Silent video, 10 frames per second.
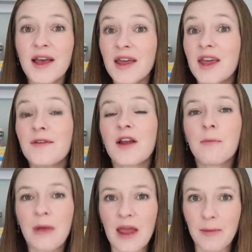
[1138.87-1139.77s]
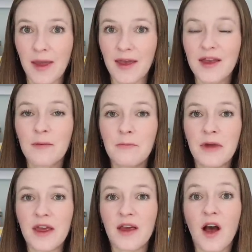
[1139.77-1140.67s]
even a baby can
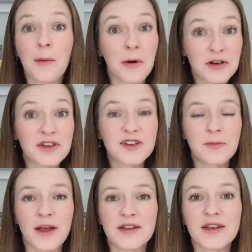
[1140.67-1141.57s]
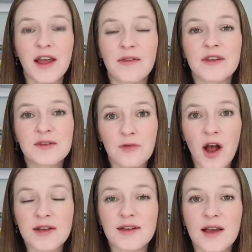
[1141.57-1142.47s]
be a participant in this
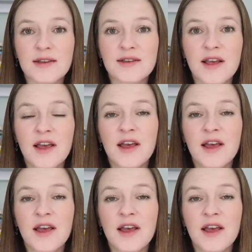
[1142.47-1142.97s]
process.